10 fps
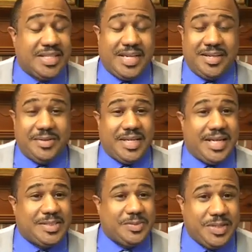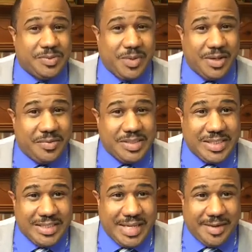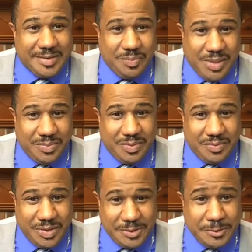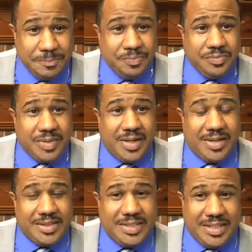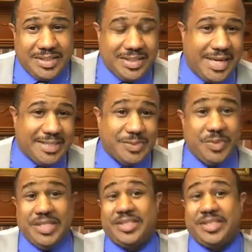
Thank you. Last week it was well over 10,000 people viewed uh, the teaching last week.